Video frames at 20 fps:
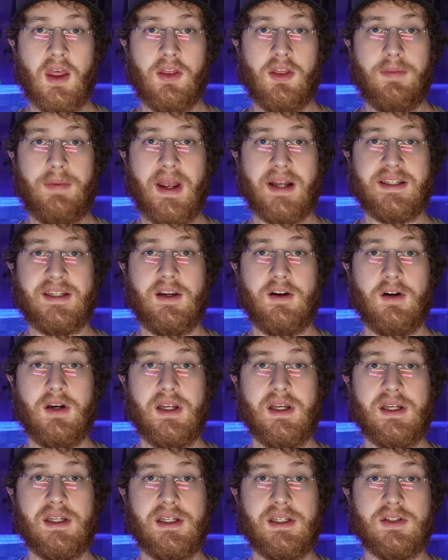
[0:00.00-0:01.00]
The
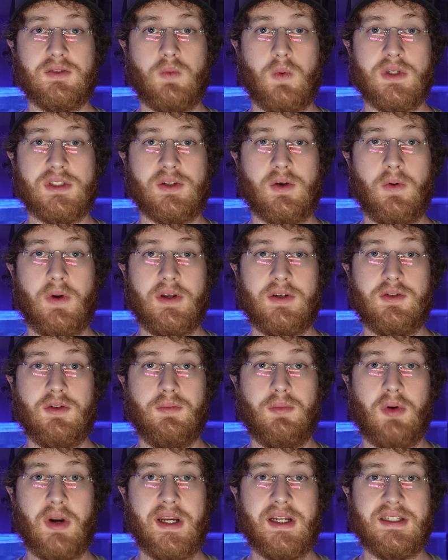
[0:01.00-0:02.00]
bacteria is what's going to
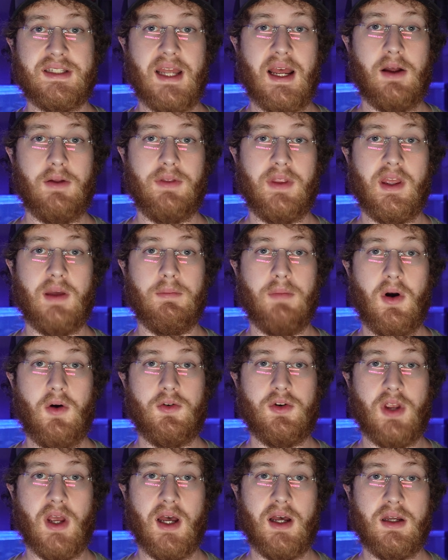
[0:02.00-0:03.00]
break down the
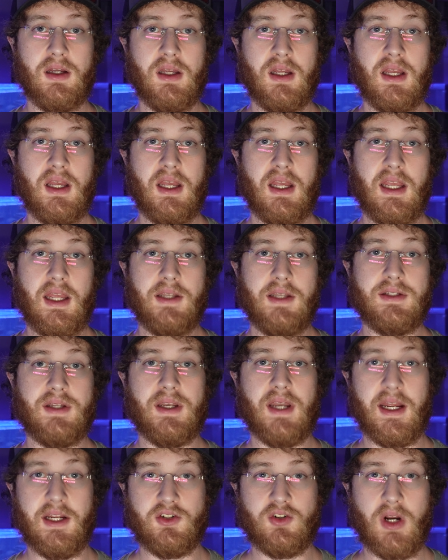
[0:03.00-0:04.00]
ammonia into
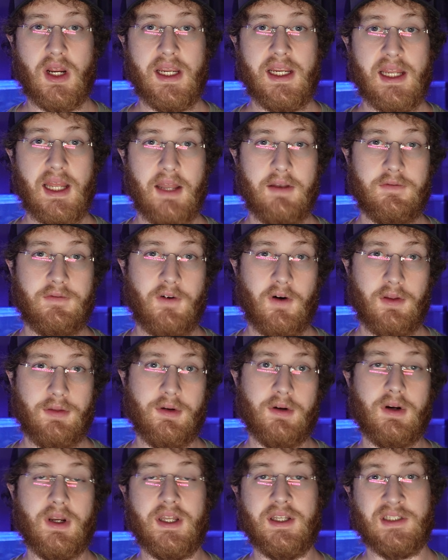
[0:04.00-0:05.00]
nitrite and
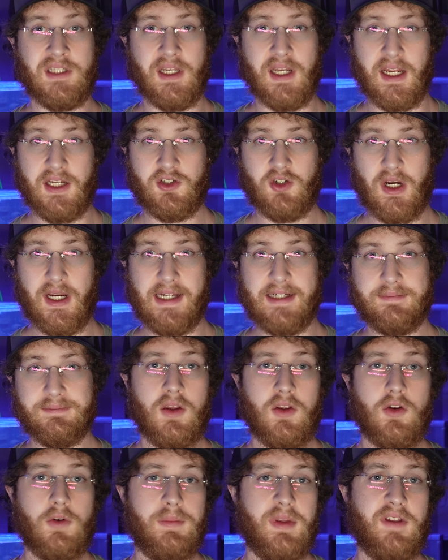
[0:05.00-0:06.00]
further into nitrate.
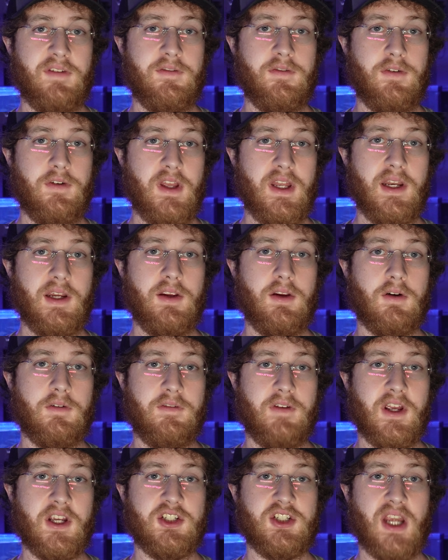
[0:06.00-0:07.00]
You'll be feeding your
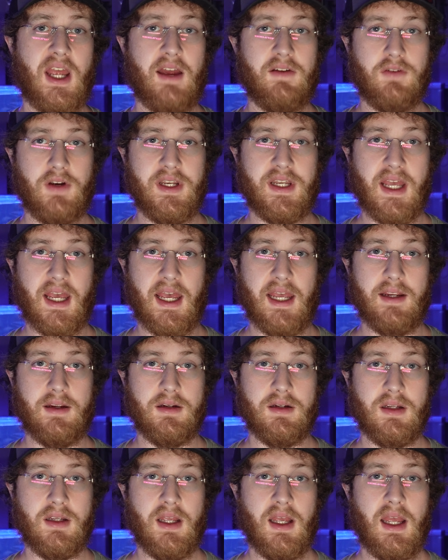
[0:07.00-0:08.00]
fish every day,
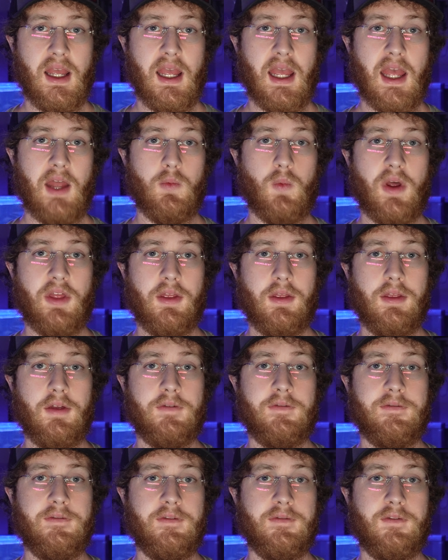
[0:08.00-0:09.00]
and whether the
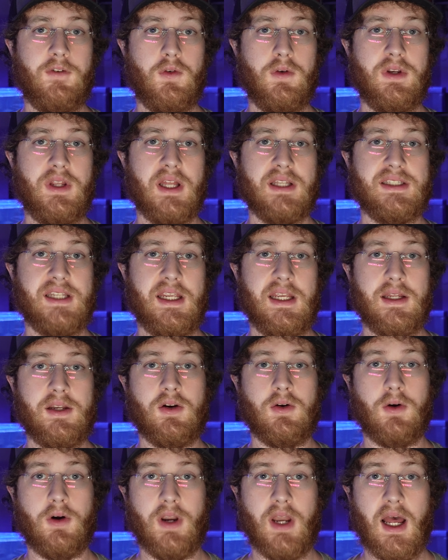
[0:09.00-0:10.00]
food gets
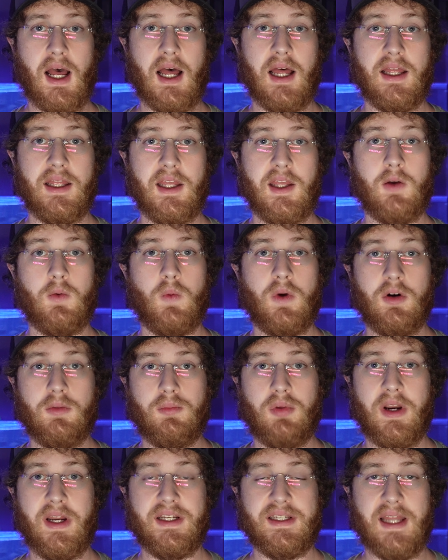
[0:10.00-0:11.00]
eaten or not, it will
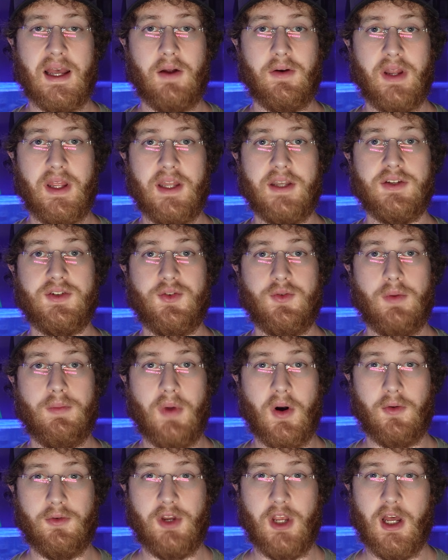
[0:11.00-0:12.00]
break down into
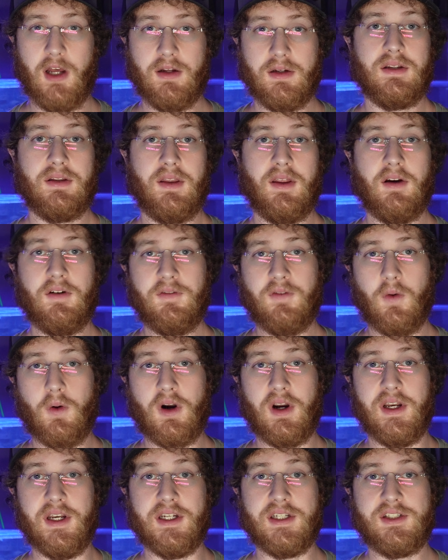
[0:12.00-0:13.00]
ammonia.
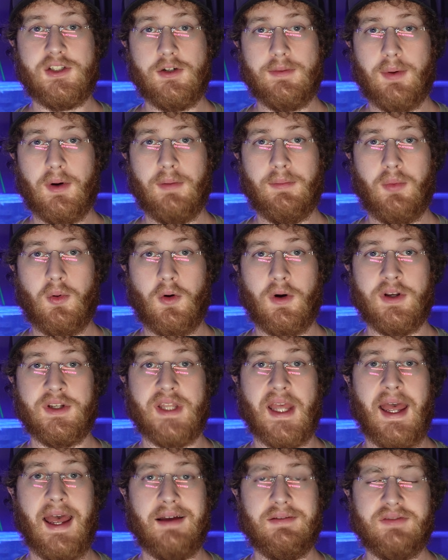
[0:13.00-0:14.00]
Therefore, it is super important
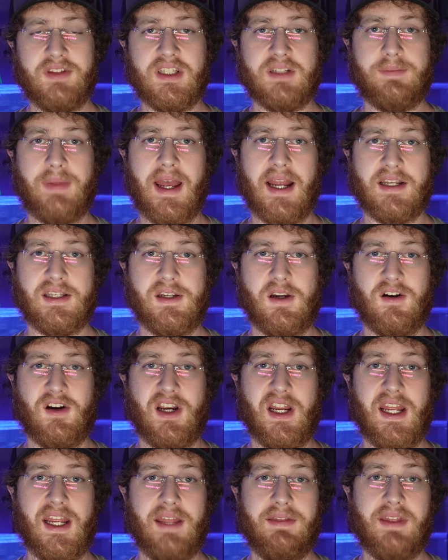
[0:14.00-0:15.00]
to have this
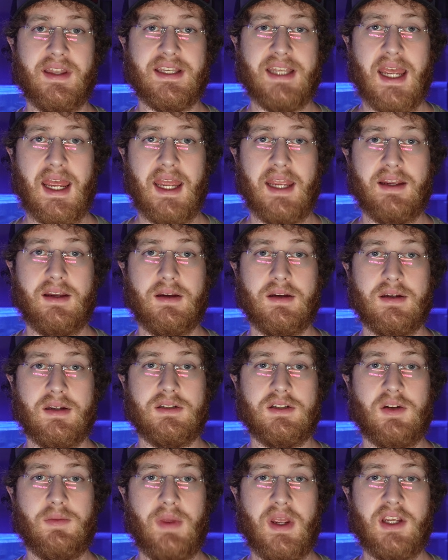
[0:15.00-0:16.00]
bacteria in the
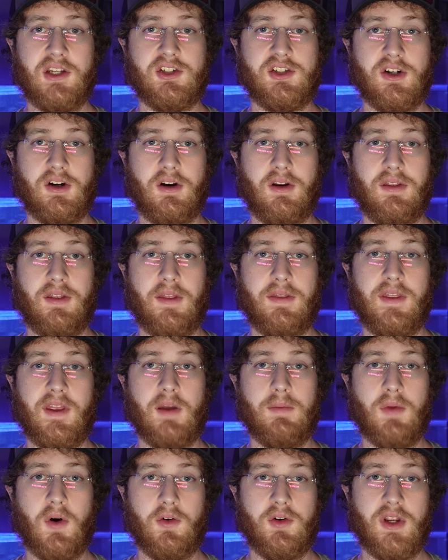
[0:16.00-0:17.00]
tank to make sure that the
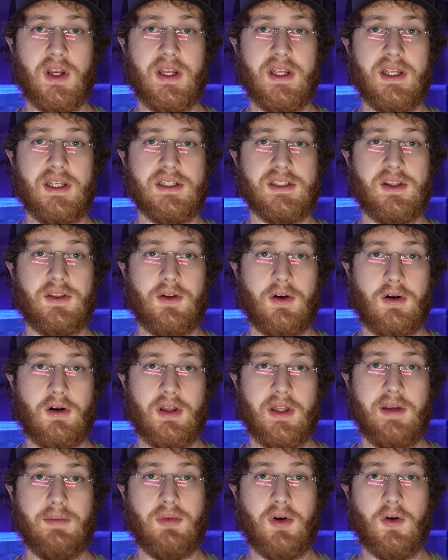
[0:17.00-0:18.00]
ammonia is
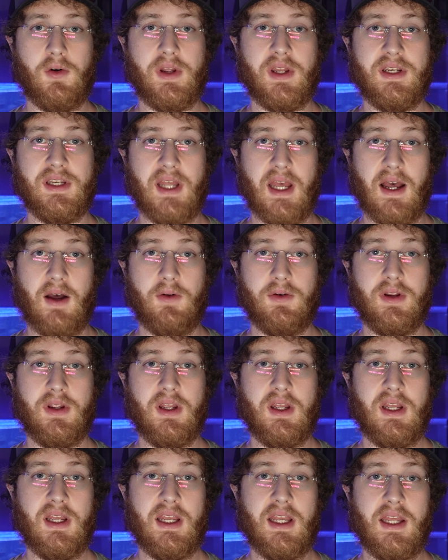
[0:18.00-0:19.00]
thoroughly broken down
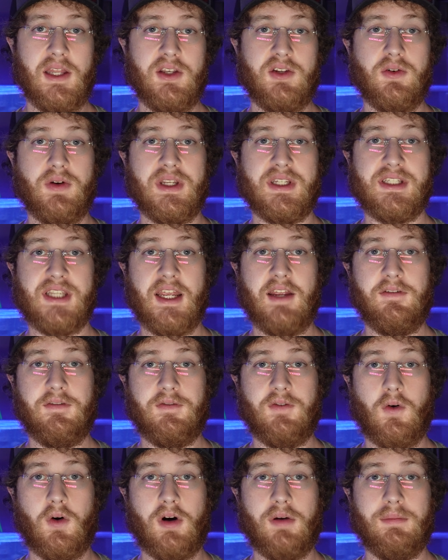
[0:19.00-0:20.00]
into a safe
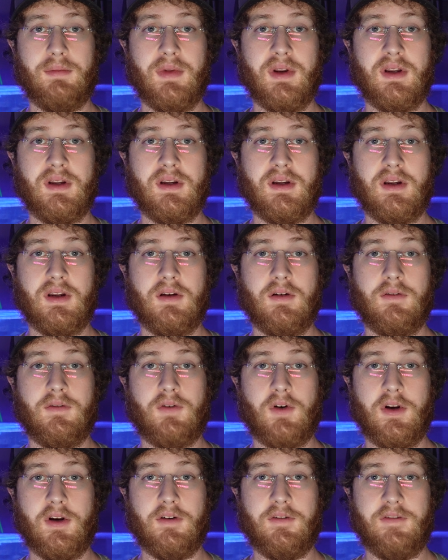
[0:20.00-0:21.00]
form
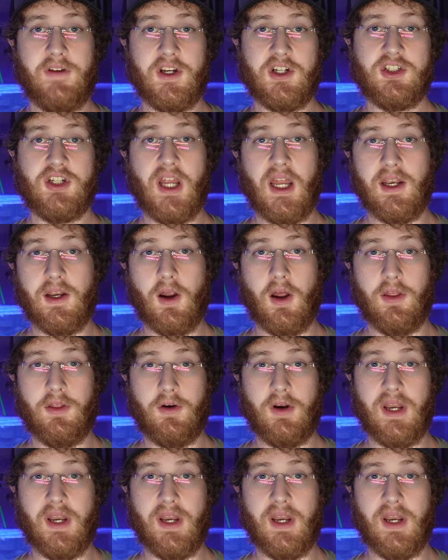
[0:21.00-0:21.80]
for your fish and other